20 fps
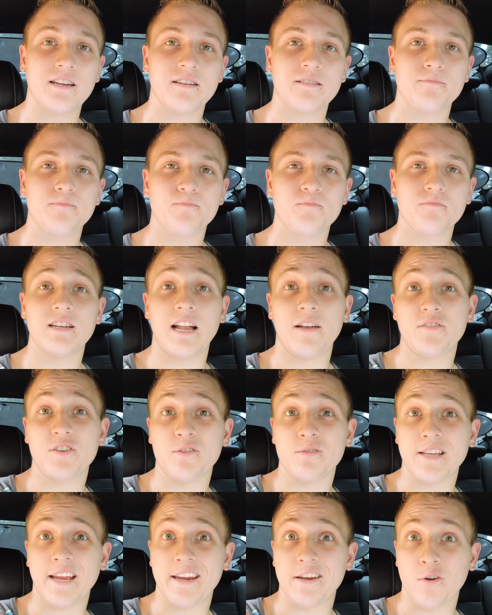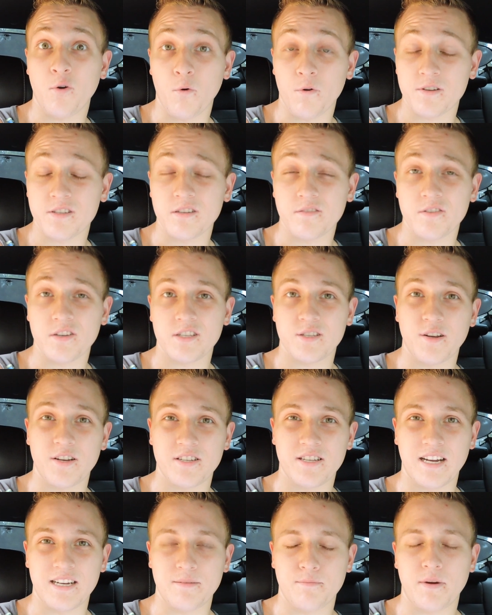And I have to use 8 quarts of it, so I
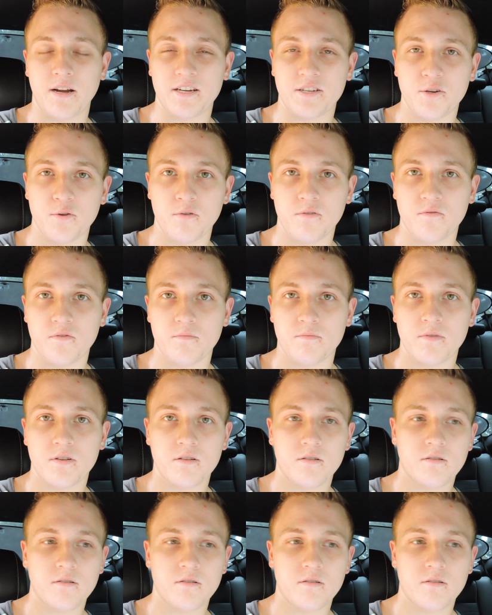decided to buy 2 of them,